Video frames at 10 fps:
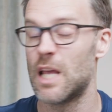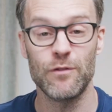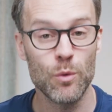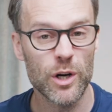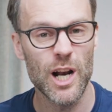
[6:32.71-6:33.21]

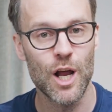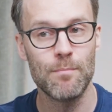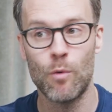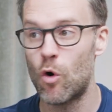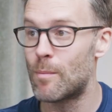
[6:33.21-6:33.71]
If you want to
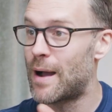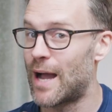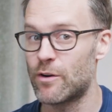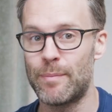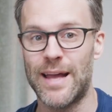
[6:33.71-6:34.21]
learn more about
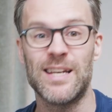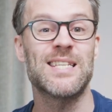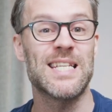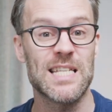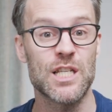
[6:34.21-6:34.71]
how
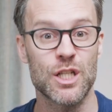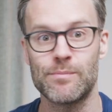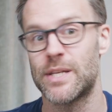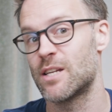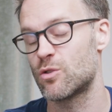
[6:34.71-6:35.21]
dependencies and
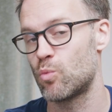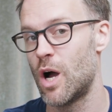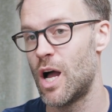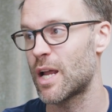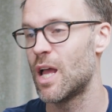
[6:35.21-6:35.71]
subtasks
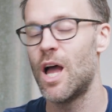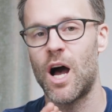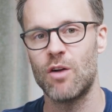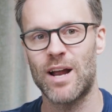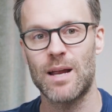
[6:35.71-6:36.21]
work,
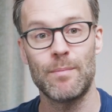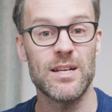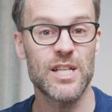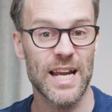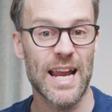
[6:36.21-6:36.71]
I
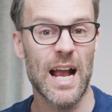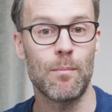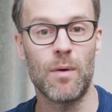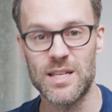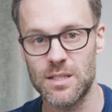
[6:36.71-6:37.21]
recommend checking
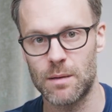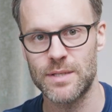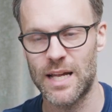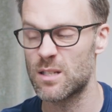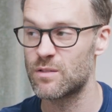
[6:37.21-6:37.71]
out my
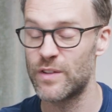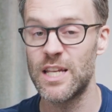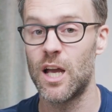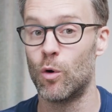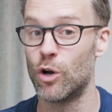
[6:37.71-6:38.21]
subtasks
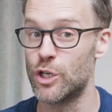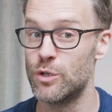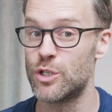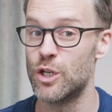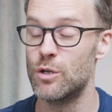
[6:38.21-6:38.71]
video on
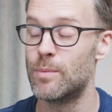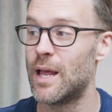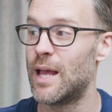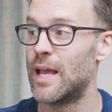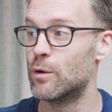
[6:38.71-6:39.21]
YouTube.
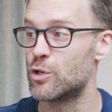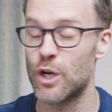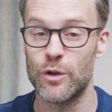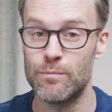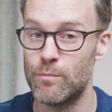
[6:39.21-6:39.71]
It will
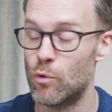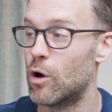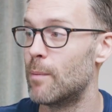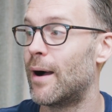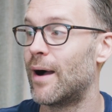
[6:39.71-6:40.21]
show you
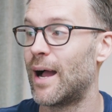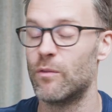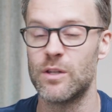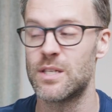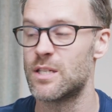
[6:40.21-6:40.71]
more about how
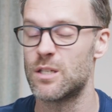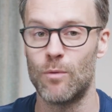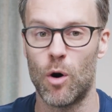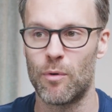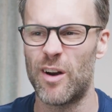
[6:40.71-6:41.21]
the system
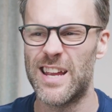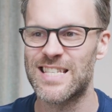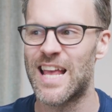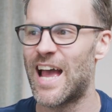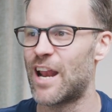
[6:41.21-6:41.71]

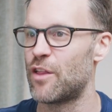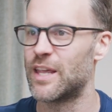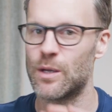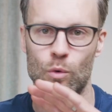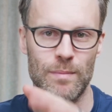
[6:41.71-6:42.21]
operates, and I
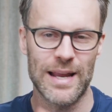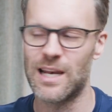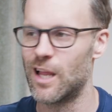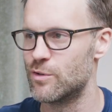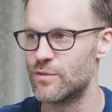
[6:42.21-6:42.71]
think it will make
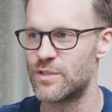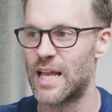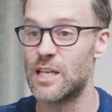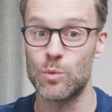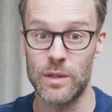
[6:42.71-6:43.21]
loads of
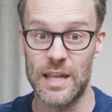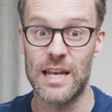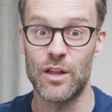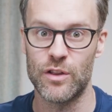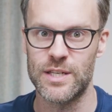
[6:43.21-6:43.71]
sense
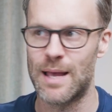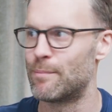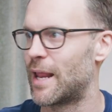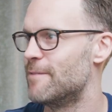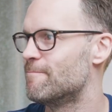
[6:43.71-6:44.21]
within the template.